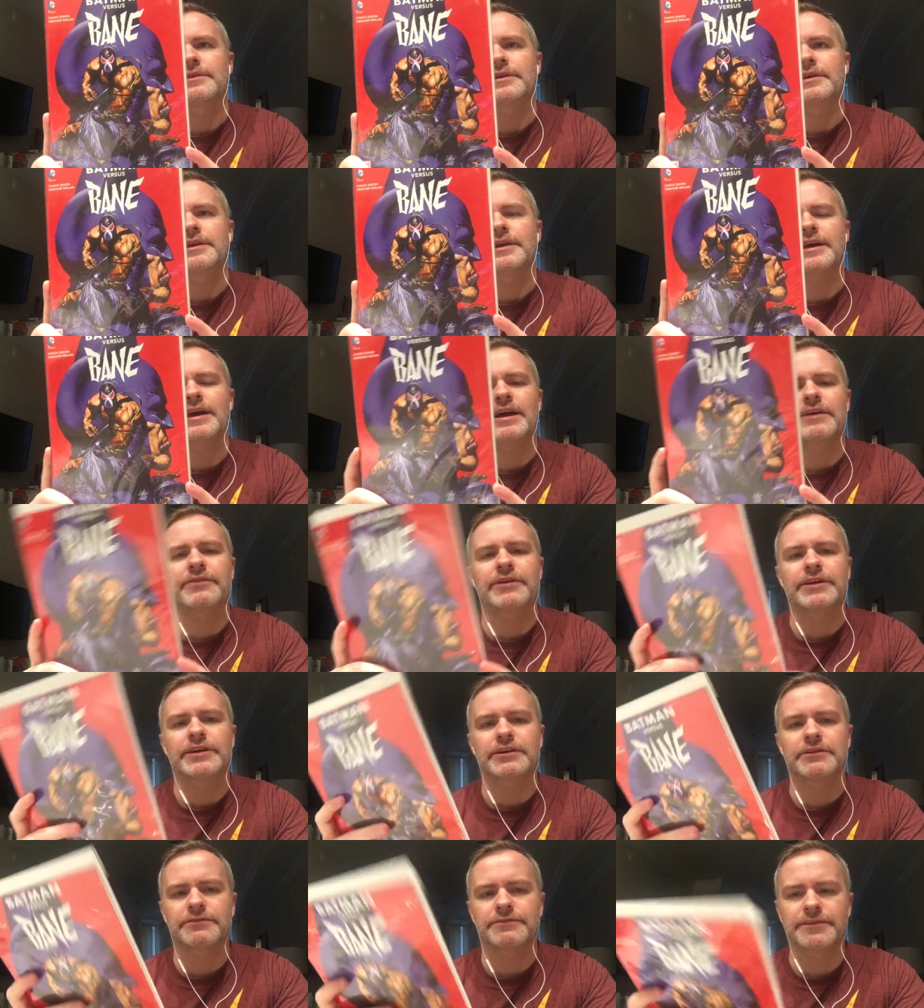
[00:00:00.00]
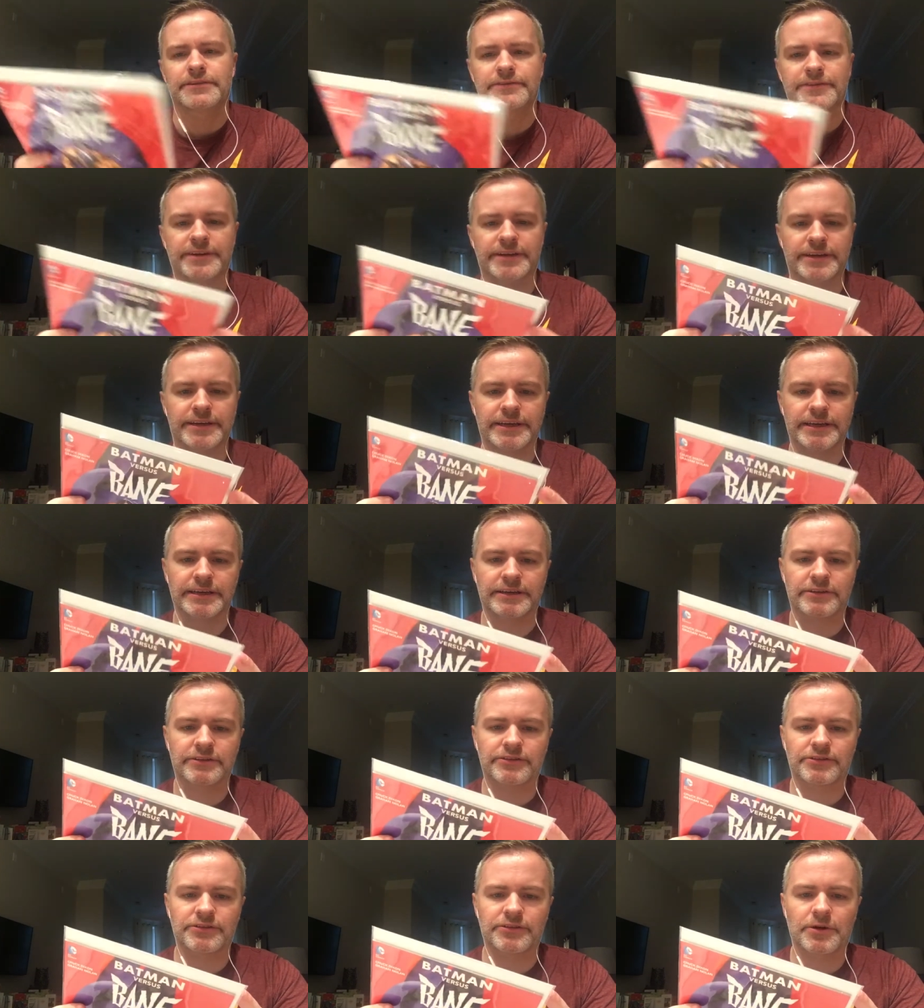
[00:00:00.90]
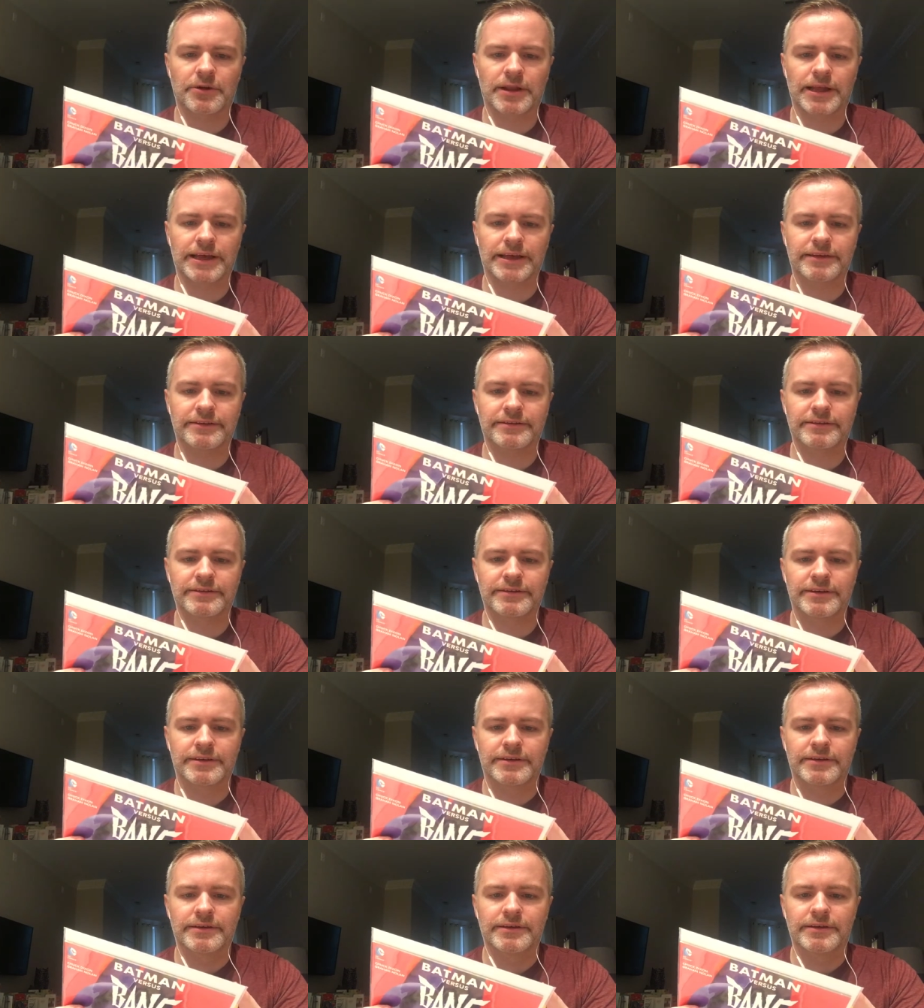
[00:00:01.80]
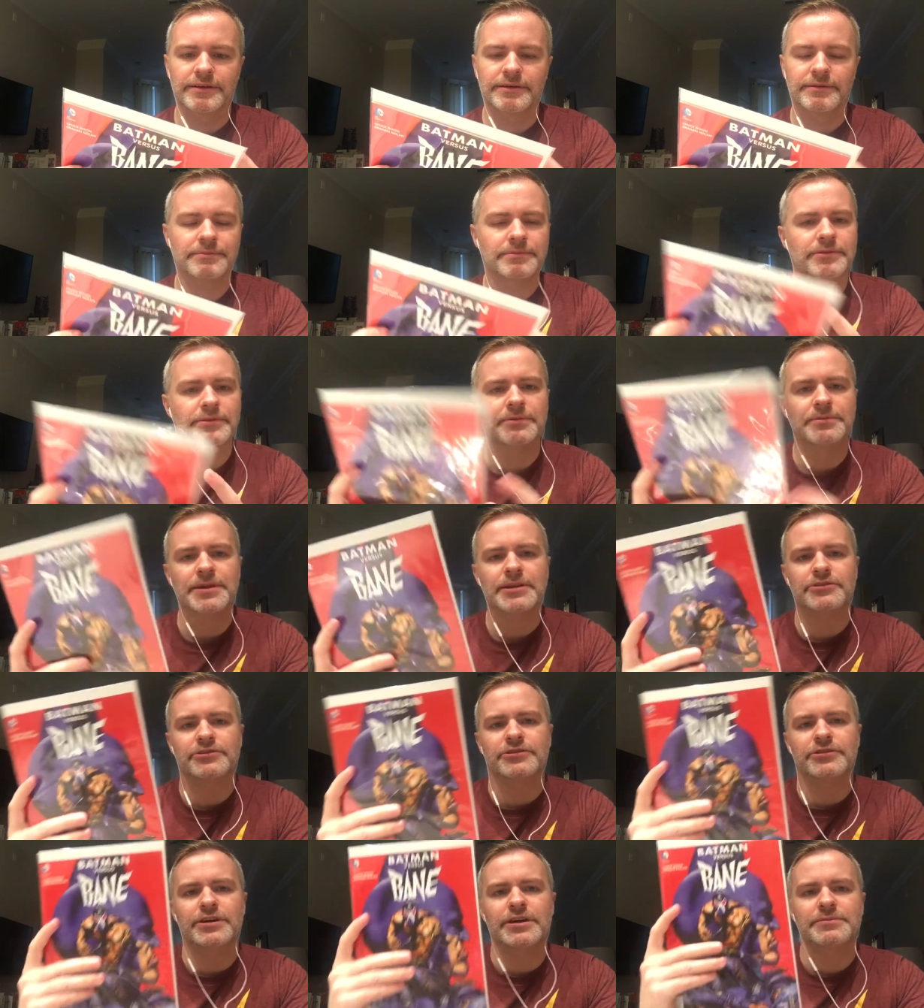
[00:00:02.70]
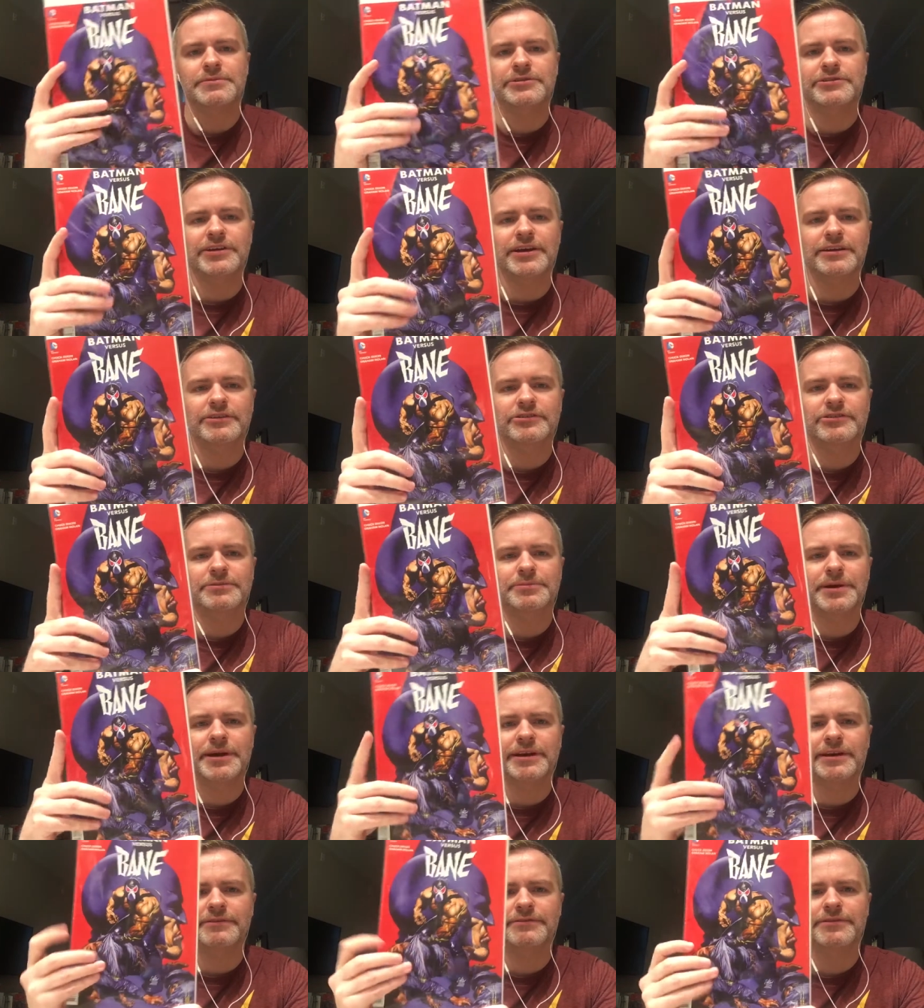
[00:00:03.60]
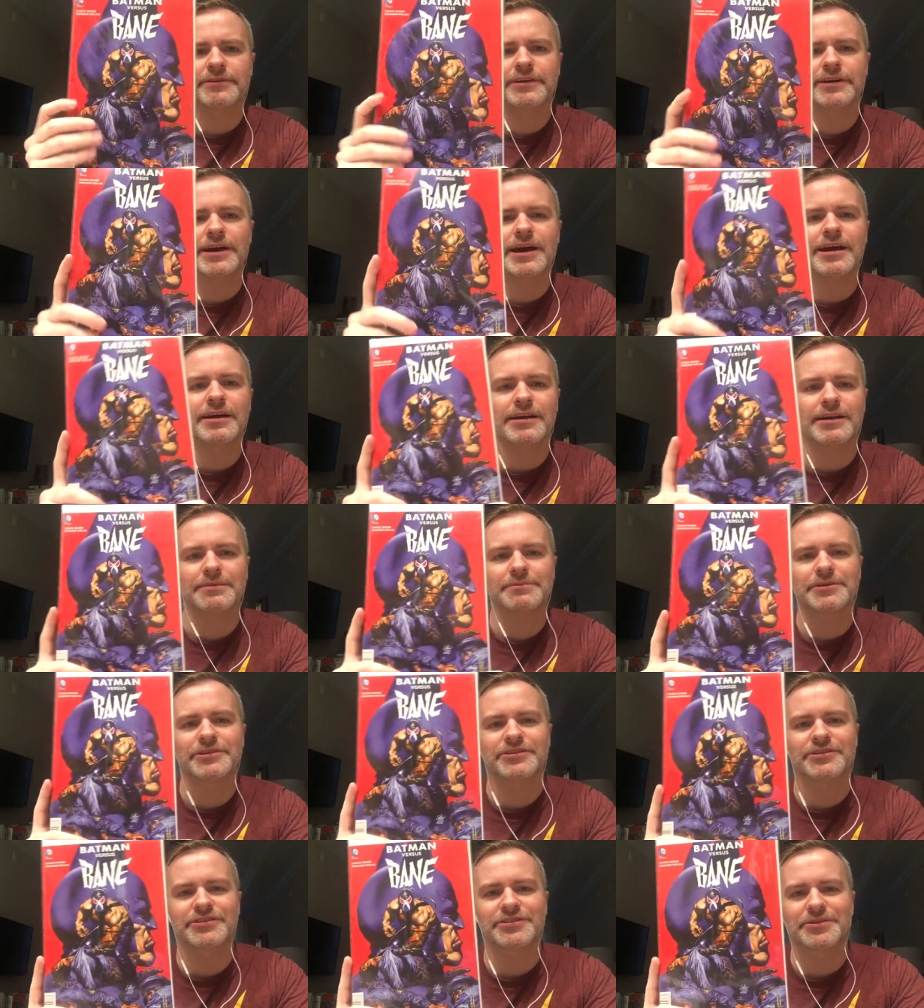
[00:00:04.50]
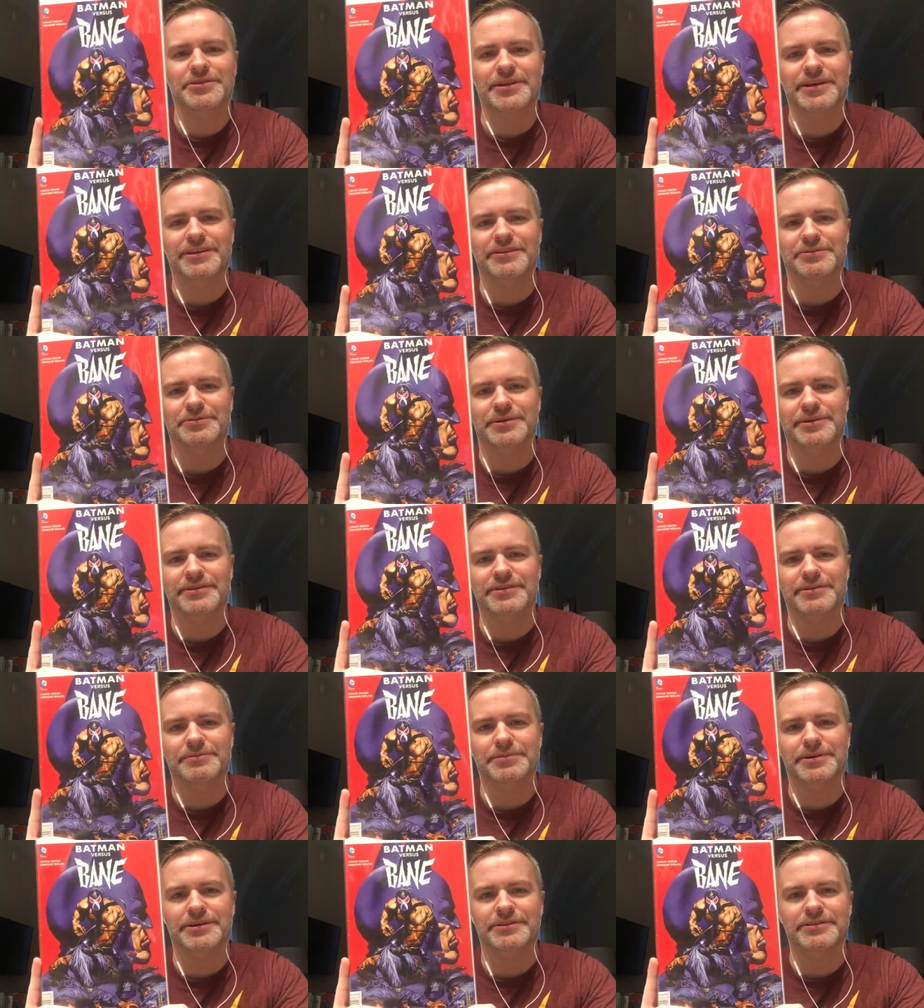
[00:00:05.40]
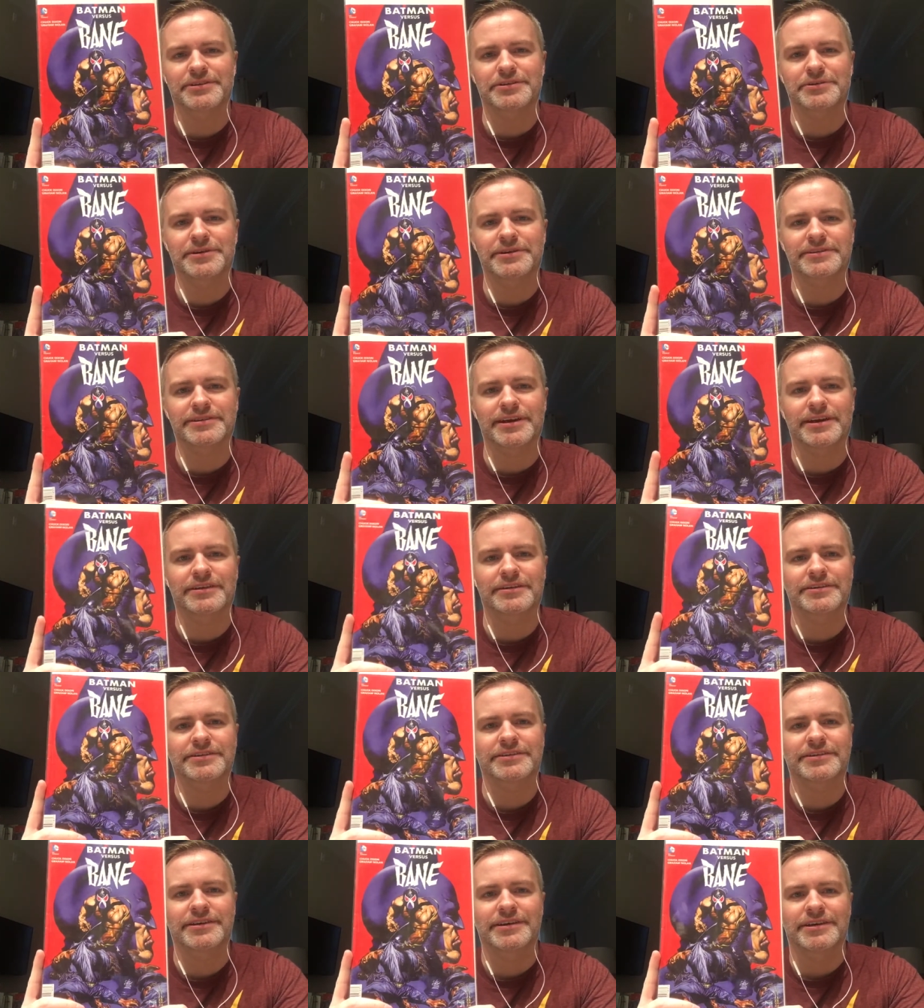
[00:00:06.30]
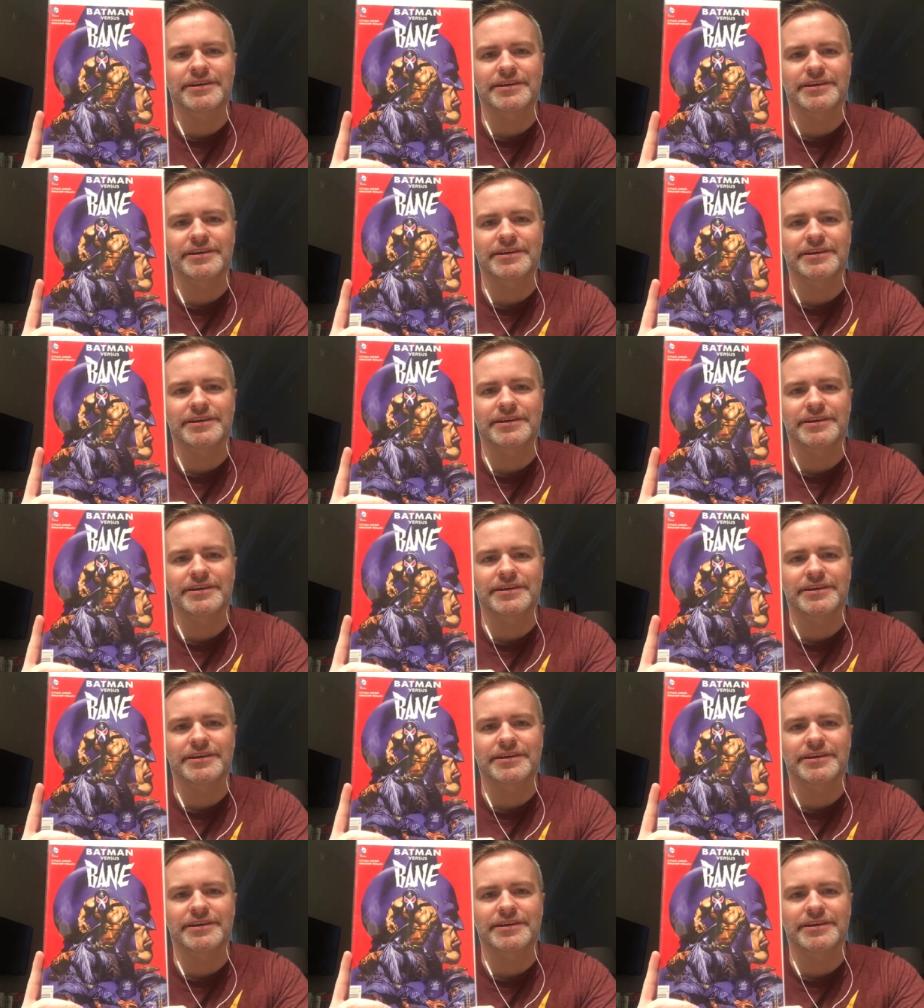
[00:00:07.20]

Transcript: And I have on here 15 soles. So I'm not sure how much I actually paid. I forgot how much soles was compared to US dollars.